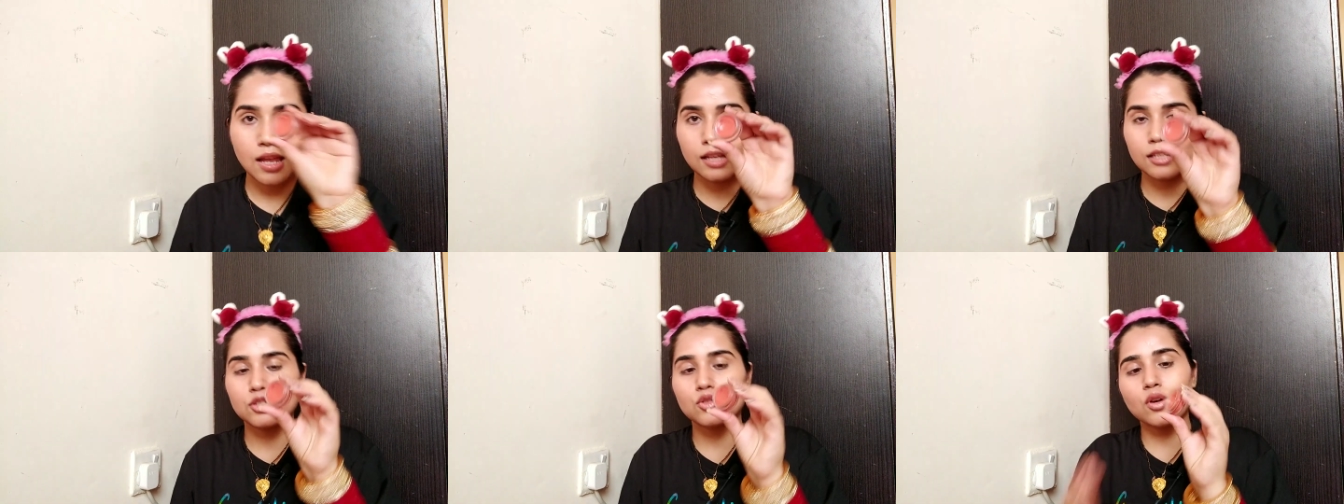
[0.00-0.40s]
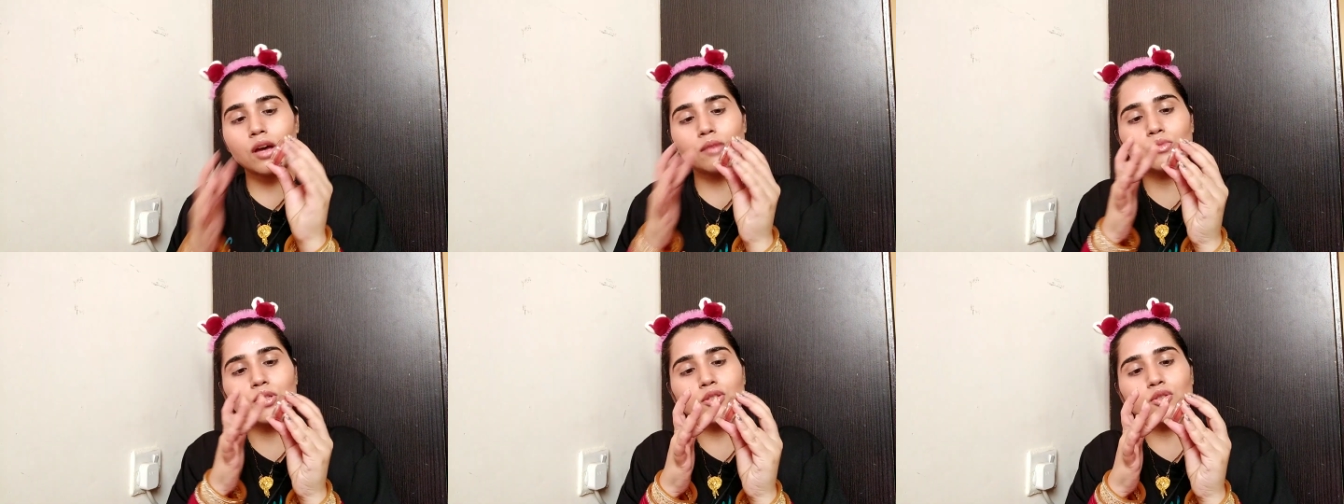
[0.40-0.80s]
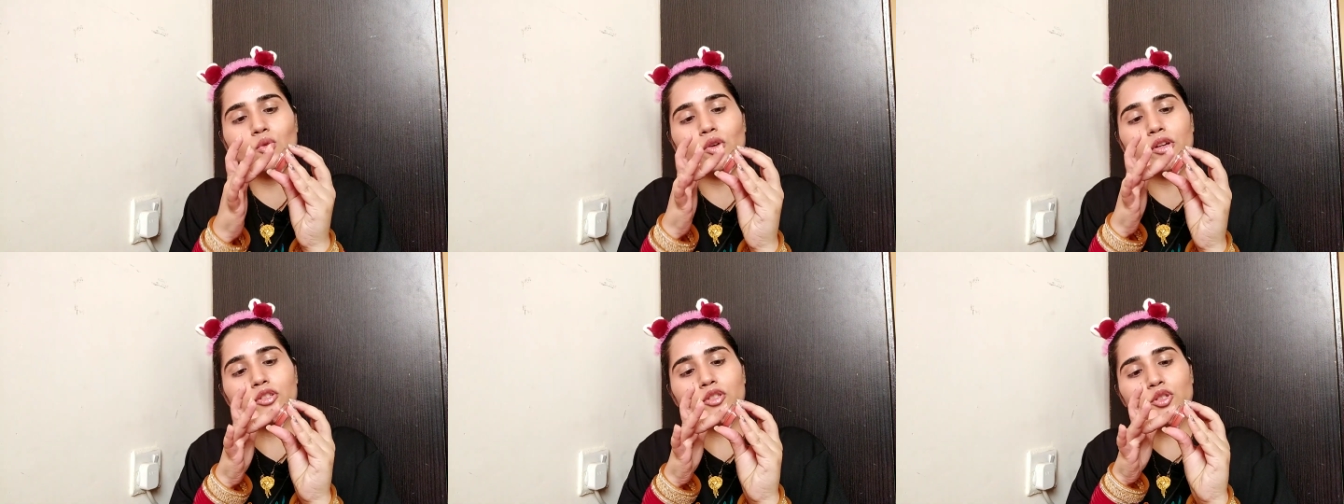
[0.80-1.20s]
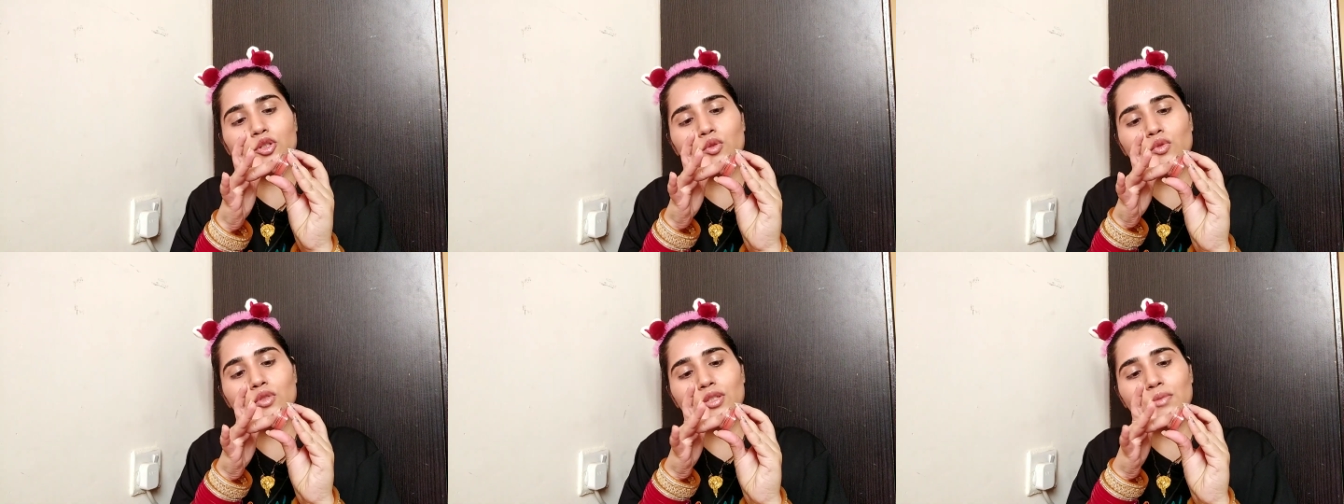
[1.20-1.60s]
So I'm just going to
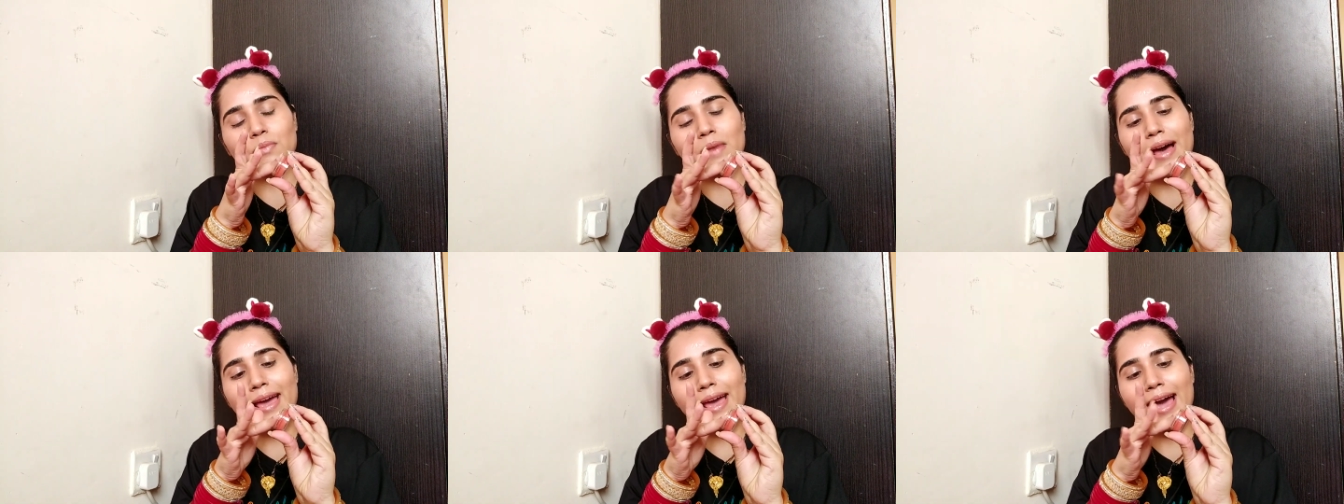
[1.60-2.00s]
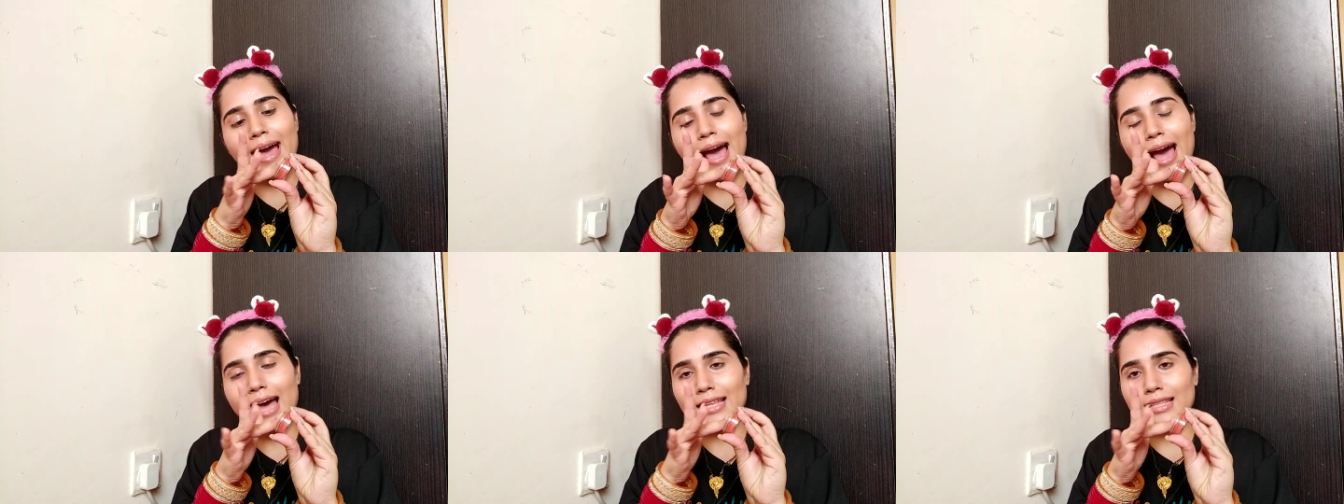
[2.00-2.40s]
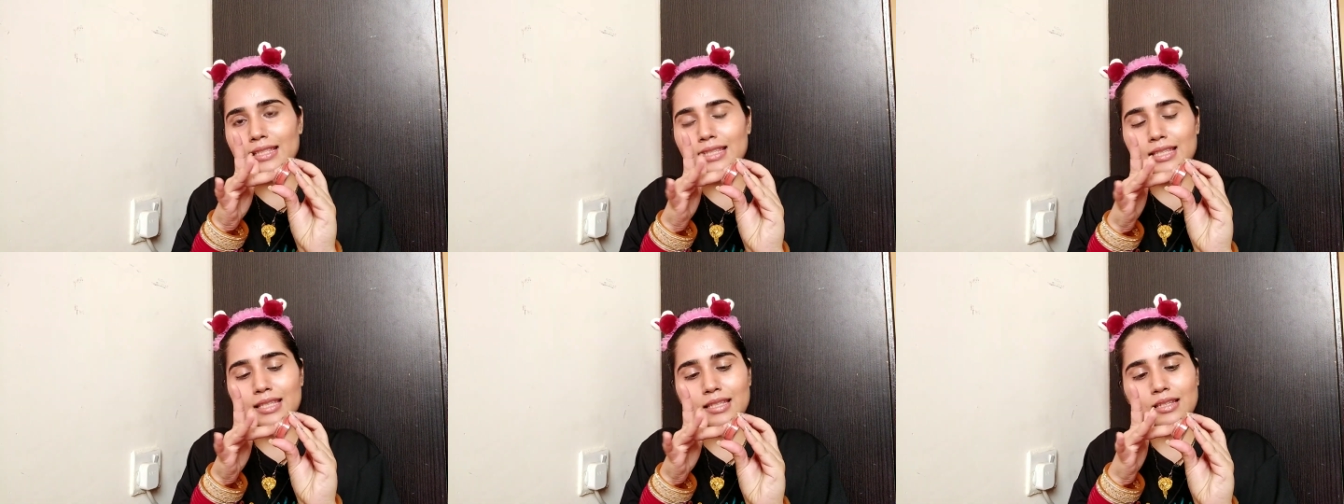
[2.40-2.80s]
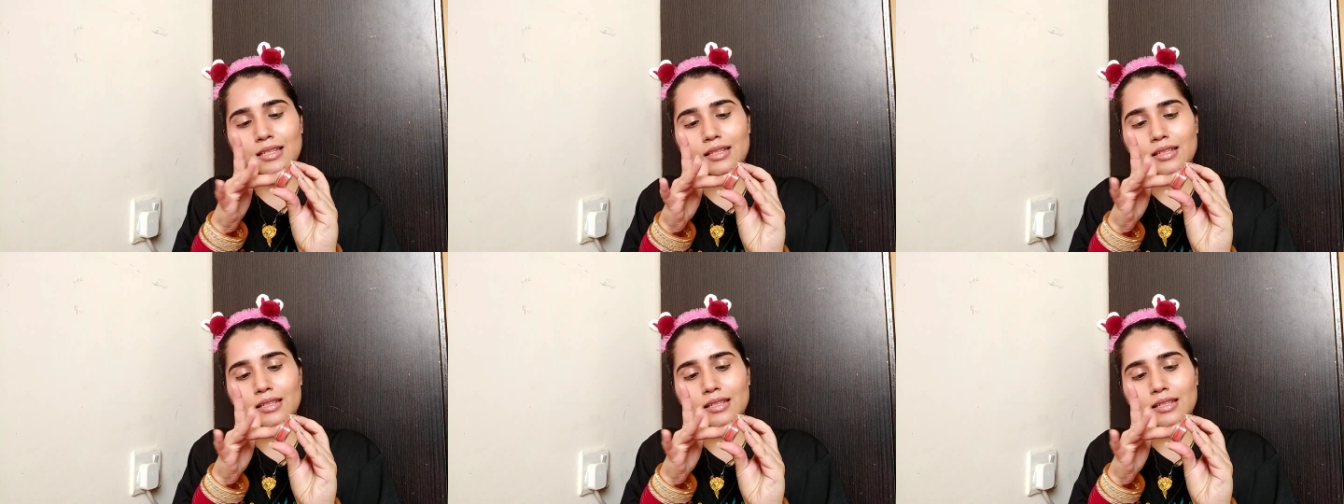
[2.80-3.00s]
use my hands